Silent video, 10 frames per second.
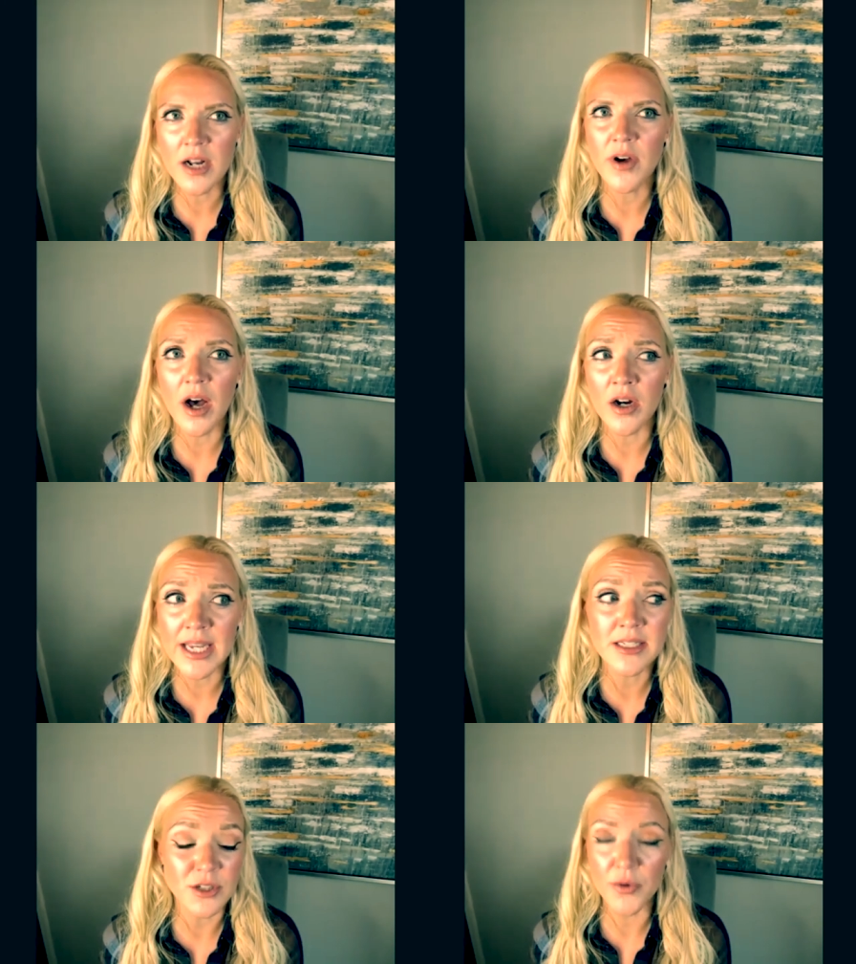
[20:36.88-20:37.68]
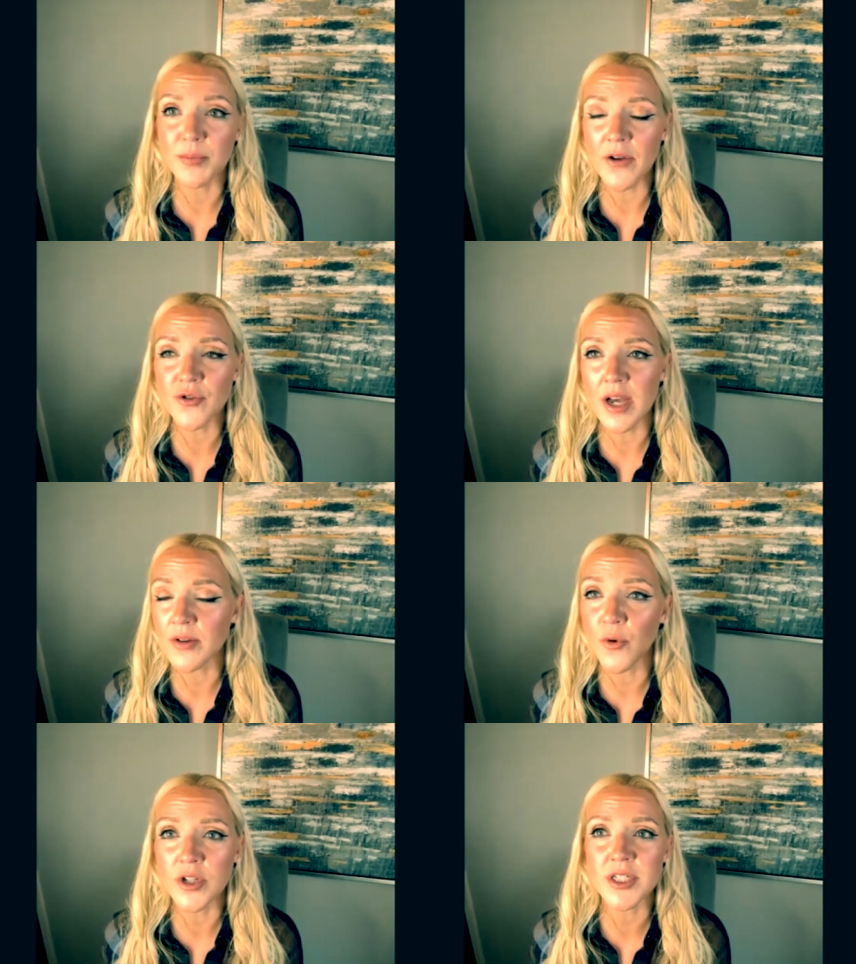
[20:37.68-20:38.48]
of our ladies that struggle
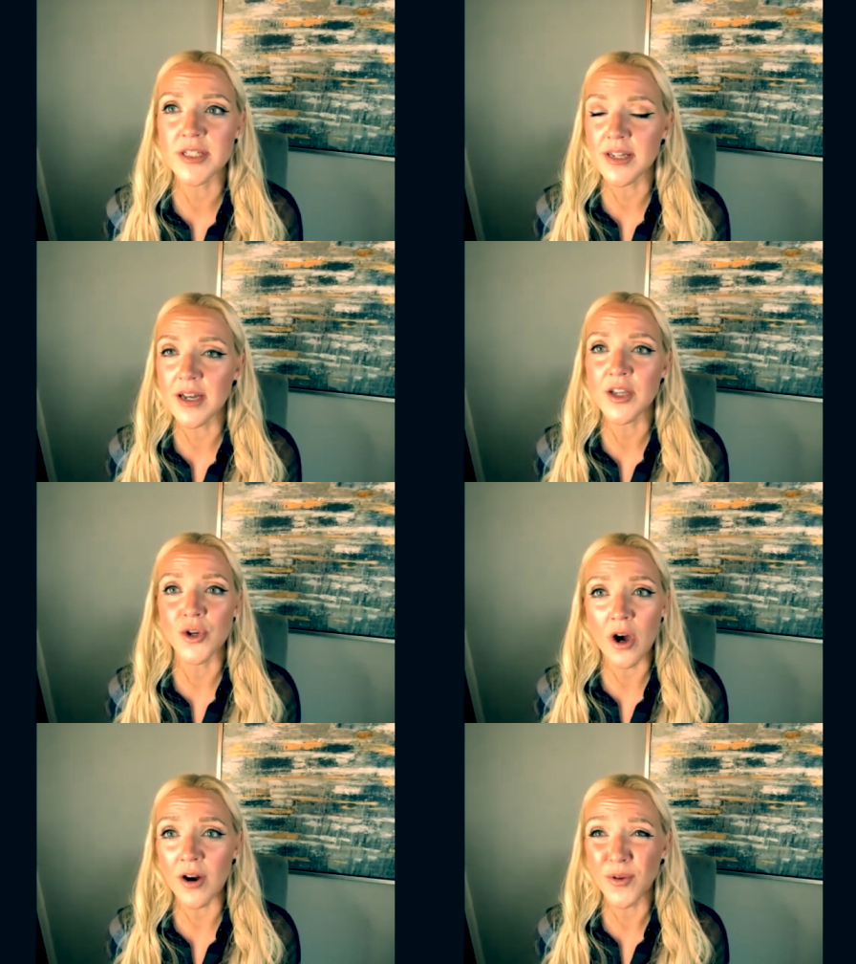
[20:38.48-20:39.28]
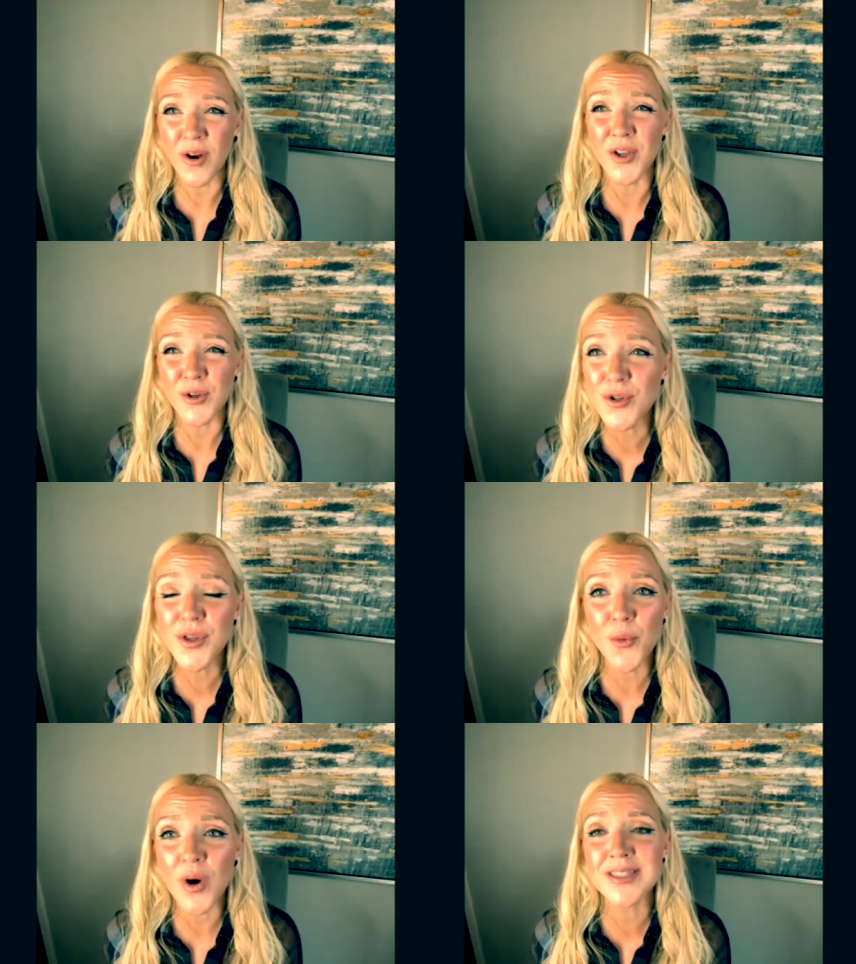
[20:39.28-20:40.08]
with boundaries, unfortunately, you,
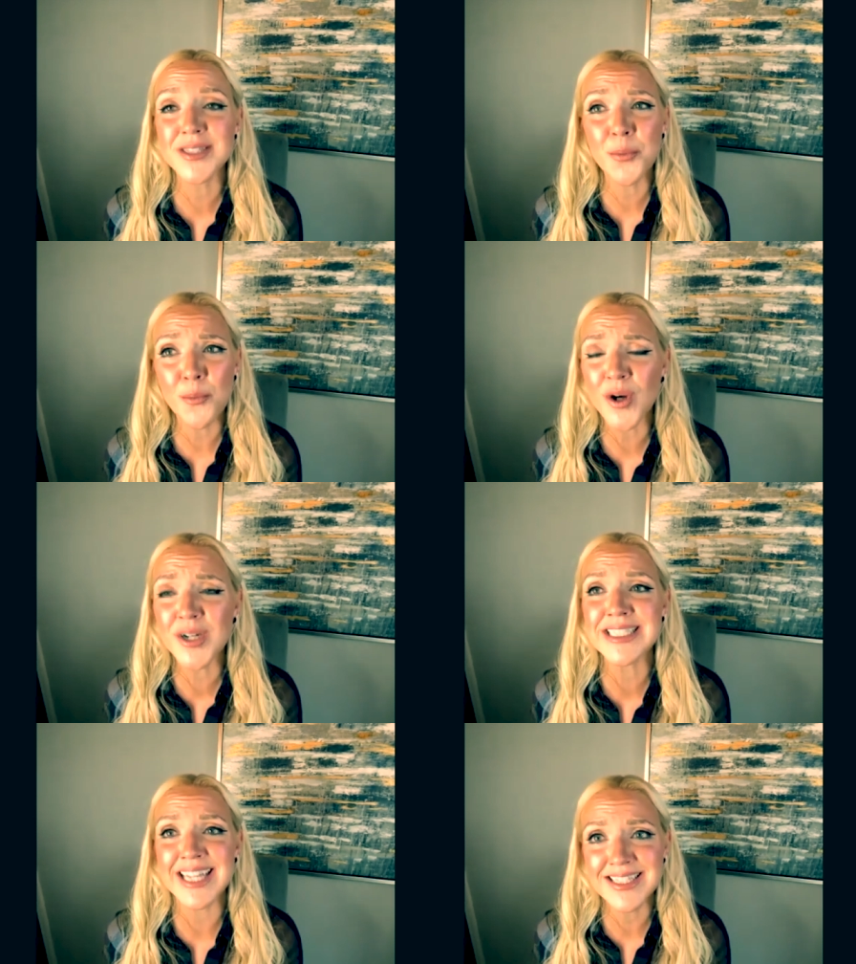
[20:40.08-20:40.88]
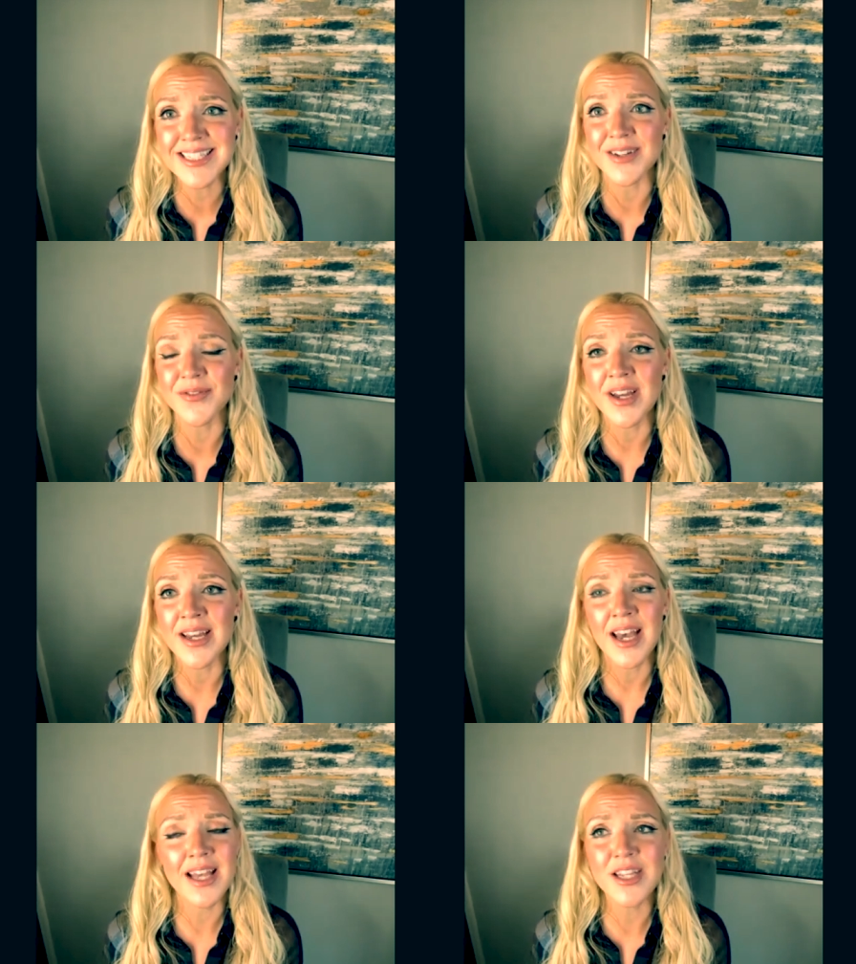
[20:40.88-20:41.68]
are, are usually the ones that are more
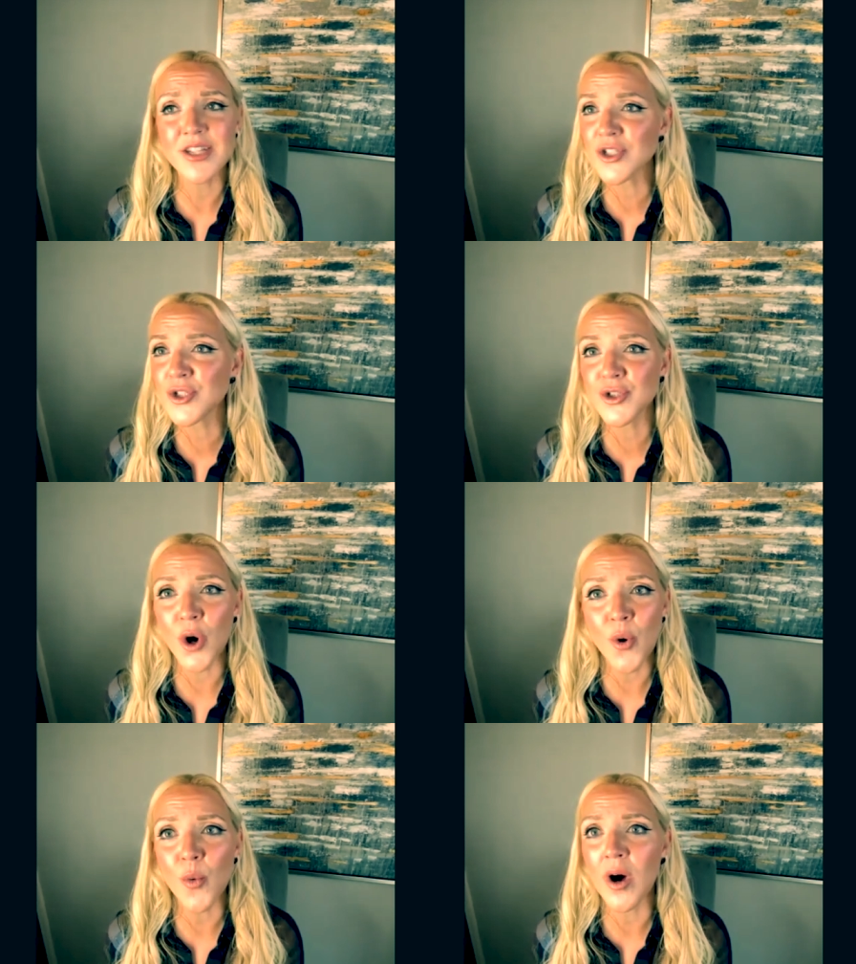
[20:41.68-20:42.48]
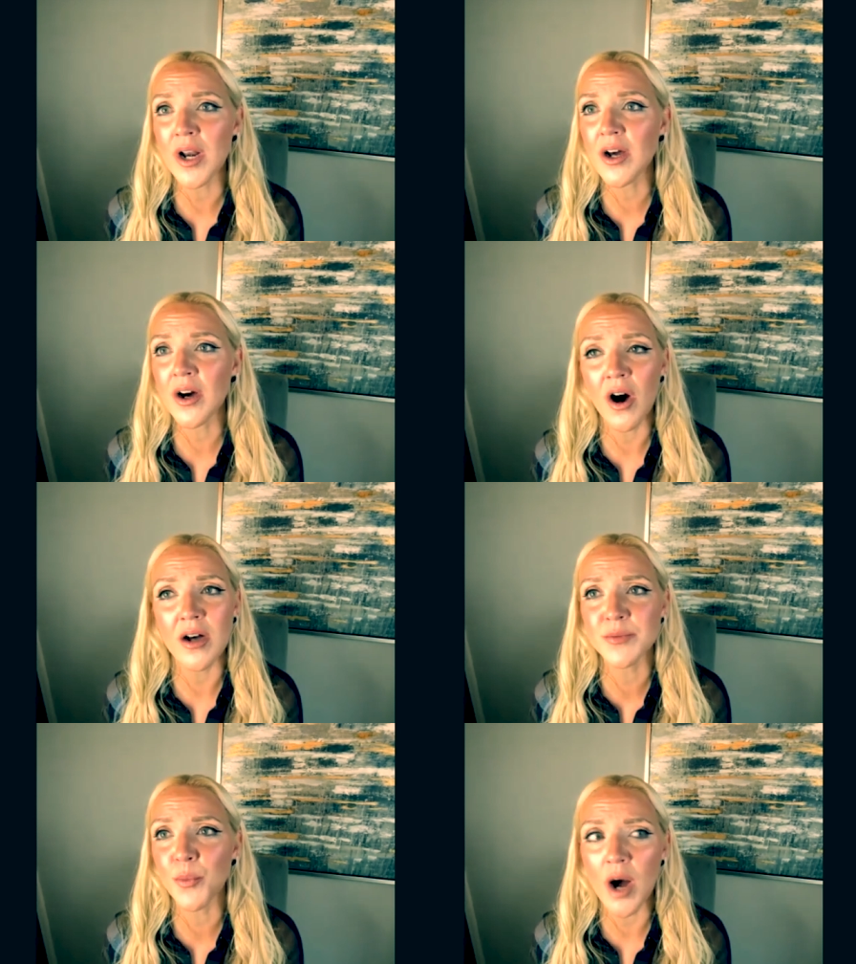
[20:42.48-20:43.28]
sensitive and they just don't want to
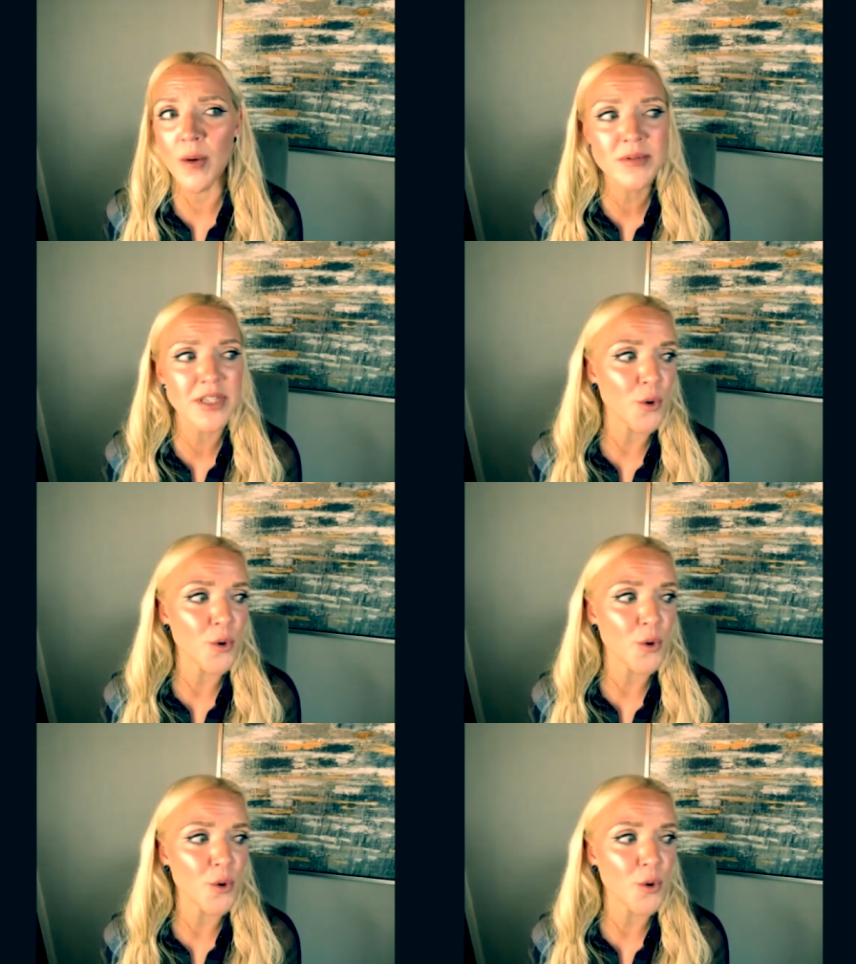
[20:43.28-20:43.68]
cause problems.